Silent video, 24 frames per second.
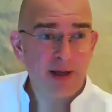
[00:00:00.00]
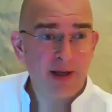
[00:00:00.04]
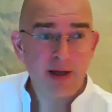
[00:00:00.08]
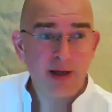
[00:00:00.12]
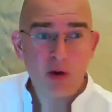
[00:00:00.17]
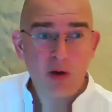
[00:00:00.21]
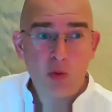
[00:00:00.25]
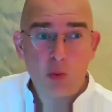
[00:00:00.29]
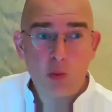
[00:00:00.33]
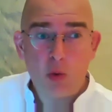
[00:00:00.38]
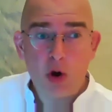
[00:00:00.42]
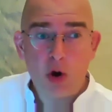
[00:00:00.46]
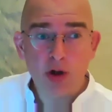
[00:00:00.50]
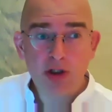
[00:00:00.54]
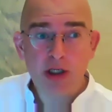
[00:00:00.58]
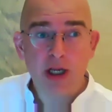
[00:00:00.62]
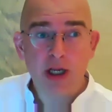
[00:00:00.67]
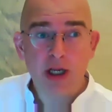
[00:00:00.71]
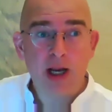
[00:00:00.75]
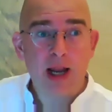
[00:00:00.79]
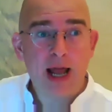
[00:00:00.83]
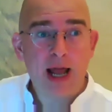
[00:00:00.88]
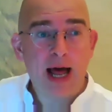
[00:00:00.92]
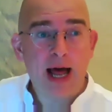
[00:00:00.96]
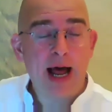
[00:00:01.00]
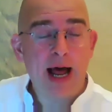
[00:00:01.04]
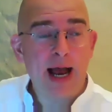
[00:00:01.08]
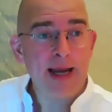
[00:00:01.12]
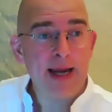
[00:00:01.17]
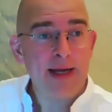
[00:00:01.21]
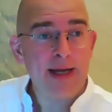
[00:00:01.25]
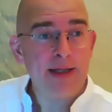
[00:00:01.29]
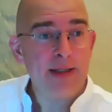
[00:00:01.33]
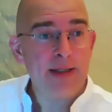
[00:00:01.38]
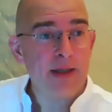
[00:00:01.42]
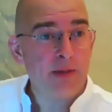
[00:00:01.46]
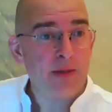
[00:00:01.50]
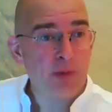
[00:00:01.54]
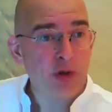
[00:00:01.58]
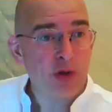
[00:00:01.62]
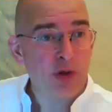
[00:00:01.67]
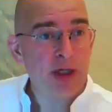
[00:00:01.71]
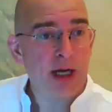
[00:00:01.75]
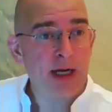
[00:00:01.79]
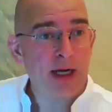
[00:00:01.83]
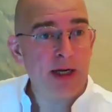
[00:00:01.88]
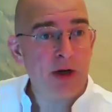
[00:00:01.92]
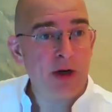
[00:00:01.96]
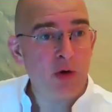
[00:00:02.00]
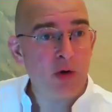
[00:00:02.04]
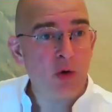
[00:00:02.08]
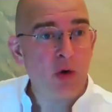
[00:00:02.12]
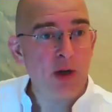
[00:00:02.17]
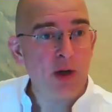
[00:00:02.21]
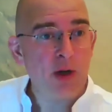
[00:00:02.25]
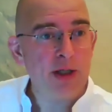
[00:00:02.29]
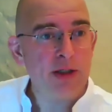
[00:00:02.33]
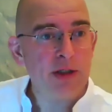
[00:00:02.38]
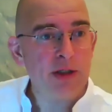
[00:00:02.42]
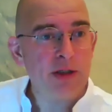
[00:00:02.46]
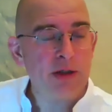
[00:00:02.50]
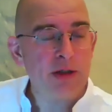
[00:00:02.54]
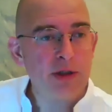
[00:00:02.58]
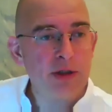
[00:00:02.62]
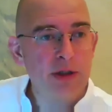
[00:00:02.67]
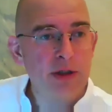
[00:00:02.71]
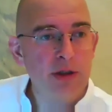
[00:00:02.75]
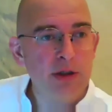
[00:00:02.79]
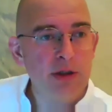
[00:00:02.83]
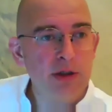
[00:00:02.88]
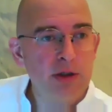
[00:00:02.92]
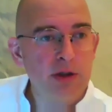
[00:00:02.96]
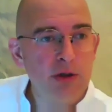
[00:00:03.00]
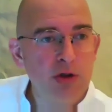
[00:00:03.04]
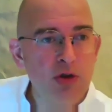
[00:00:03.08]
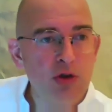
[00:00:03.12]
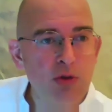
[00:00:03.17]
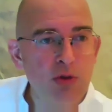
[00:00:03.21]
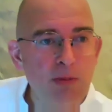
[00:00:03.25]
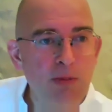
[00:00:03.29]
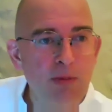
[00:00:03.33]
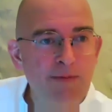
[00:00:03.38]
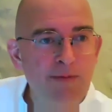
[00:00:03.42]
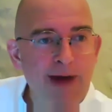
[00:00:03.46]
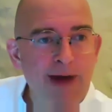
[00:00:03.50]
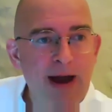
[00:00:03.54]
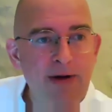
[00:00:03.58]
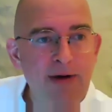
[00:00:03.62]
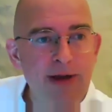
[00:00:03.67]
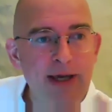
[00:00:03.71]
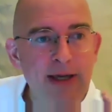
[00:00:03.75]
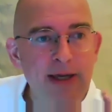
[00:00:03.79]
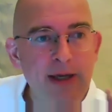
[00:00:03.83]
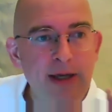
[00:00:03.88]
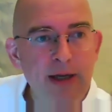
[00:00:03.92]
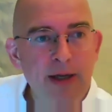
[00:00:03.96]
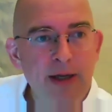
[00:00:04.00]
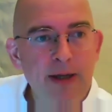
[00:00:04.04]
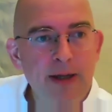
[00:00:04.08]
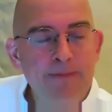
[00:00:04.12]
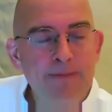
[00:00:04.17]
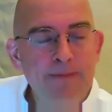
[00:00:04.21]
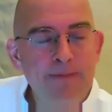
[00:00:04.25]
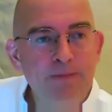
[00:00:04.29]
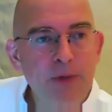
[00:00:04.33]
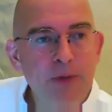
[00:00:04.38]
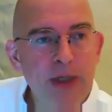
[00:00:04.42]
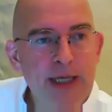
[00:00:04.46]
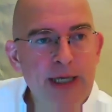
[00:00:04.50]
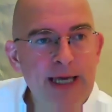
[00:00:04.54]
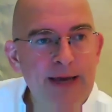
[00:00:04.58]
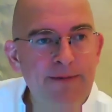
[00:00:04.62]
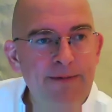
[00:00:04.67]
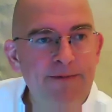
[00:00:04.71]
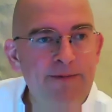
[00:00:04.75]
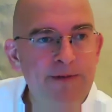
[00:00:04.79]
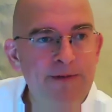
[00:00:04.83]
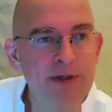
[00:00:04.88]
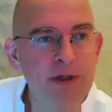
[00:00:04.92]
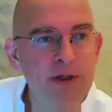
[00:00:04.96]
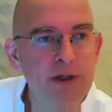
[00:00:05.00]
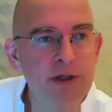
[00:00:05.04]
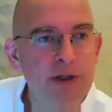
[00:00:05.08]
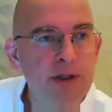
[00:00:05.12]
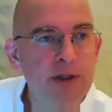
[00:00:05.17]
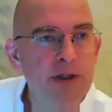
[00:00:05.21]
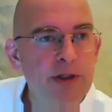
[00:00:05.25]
what's aligned. And I'm not saying in all instances, there's some very gifted